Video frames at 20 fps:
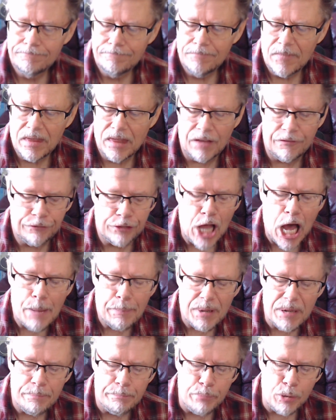The Floppy
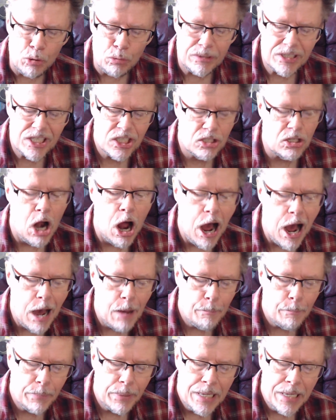Boot Stomp,